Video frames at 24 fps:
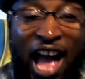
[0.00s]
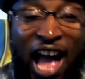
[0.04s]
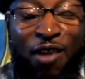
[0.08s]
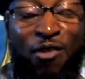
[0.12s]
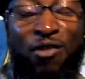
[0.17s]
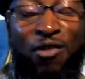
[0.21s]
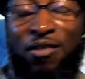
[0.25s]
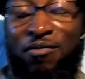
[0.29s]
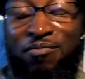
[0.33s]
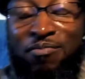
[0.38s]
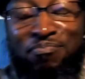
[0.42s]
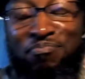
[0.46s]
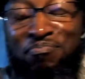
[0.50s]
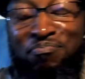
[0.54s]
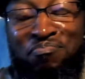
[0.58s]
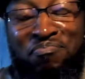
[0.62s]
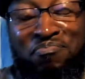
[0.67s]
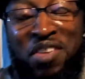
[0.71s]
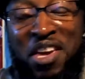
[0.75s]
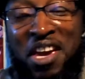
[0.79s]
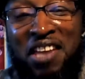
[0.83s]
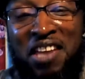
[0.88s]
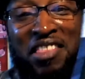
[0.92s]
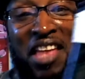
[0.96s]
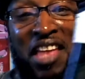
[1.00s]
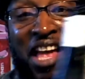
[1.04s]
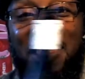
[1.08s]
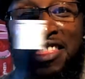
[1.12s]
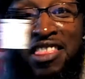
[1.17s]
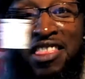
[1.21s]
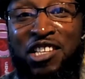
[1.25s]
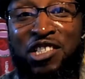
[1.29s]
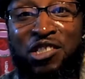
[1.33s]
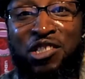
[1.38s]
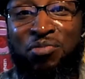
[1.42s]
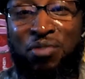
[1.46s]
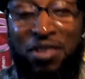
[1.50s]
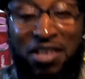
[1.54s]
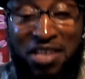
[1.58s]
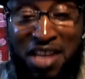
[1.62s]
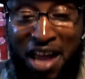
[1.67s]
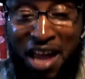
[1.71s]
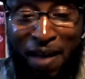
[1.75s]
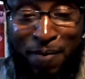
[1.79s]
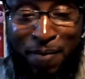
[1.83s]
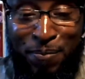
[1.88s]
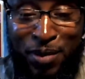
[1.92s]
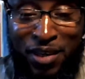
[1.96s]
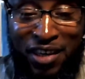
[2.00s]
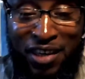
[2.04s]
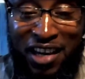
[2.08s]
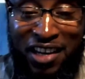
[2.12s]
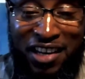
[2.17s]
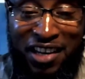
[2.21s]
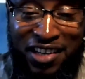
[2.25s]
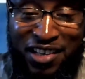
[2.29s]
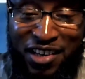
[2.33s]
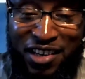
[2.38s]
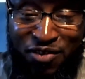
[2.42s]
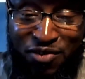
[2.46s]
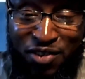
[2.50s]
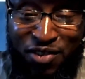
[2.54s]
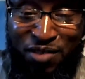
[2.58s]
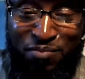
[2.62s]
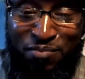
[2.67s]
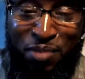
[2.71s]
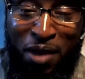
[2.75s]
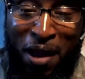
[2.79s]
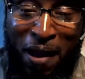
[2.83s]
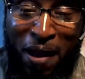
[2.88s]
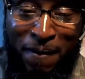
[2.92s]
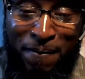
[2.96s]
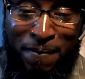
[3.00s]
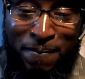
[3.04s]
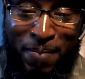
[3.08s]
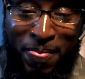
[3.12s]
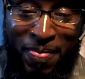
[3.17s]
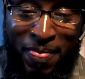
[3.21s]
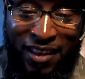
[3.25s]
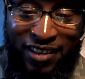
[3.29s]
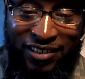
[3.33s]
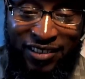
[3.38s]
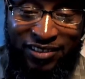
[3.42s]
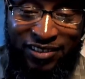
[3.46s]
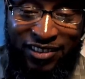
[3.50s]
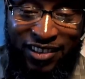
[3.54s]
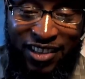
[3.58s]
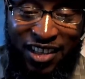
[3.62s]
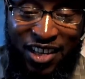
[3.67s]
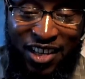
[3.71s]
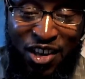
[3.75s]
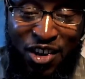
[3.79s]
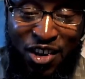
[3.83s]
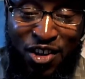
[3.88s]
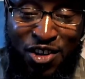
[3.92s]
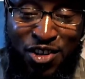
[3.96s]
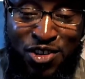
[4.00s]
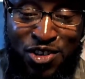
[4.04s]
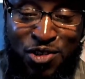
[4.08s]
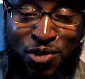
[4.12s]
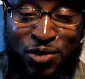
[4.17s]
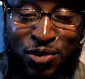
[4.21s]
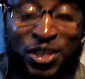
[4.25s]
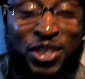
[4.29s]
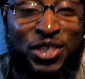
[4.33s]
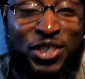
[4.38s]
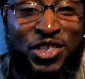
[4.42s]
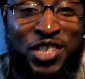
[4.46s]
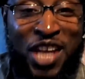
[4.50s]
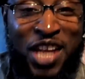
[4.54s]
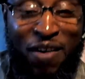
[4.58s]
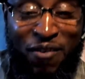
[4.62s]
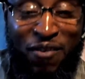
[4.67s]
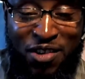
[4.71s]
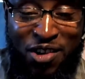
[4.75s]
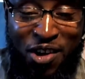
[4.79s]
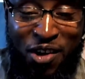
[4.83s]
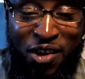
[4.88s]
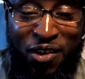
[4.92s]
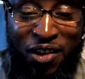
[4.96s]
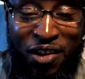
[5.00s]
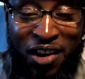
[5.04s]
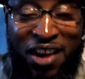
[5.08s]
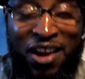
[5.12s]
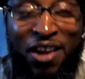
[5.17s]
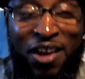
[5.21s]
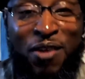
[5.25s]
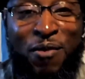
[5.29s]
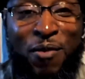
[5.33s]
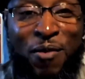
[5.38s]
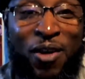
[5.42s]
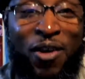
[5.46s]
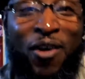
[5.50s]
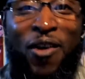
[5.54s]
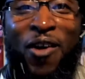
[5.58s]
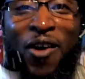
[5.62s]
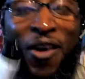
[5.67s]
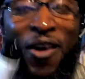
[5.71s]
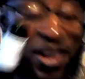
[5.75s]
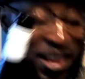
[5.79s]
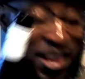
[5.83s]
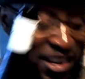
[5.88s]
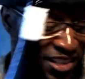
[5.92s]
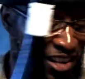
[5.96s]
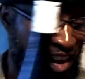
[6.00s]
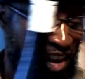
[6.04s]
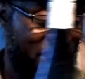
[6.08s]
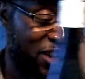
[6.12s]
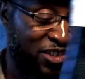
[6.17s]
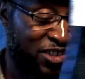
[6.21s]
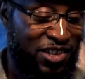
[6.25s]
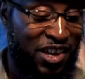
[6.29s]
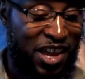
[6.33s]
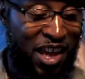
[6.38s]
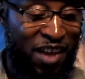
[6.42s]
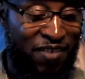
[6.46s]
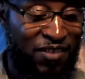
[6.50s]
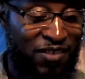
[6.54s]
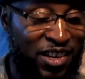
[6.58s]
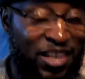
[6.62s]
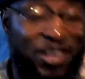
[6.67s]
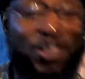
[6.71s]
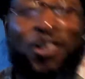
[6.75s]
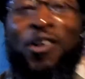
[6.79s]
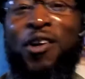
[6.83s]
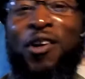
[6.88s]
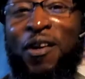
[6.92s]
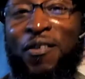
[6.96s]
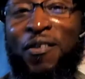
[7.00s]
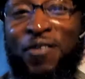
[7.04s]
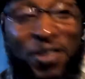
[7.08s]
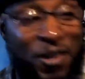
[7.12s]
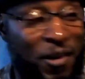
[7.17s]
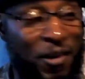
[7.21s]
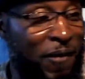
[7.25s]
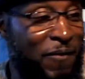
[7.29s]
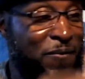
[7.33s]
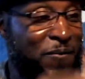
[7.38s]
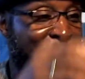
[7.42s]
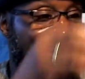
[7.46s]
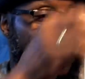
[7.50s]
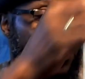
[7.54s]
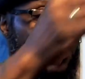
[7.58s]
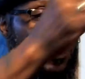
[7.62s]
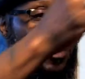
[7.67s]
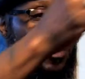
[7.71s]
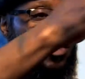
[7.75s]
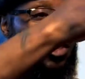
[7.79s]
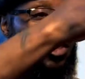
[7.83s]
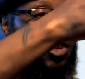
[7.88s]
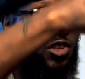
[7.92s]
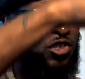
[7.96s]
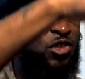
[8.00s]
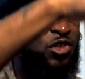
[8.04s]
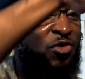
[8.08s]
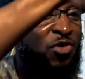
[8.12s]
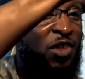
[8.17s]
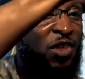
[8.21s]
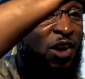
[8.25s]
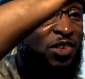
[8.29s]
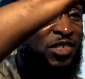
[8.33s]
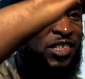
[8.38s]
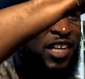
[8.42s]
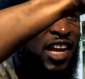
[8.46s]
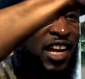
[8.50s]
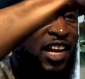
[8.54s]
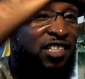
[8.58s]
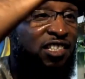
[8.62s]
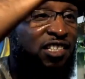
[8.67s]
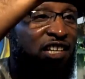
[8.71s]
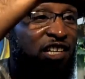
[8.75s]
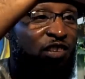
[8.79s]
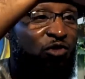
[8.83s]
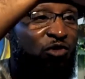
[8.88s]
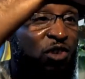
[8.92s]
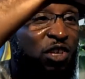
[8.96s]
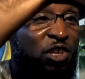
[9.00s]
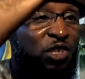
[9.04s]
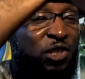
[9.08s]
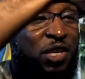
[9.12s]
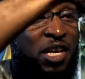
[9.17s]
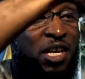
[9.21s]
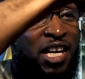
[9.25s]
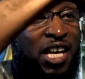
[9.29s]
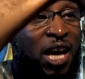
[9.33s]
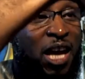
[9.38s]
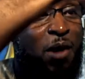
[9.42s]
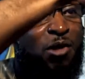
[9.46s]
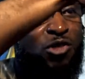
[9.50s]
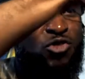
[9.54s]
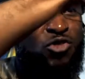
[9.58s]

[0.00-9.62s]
would think that this would not be any different. But you just never know it. We're all entitled to having an off year. So the 2018 Riesling comes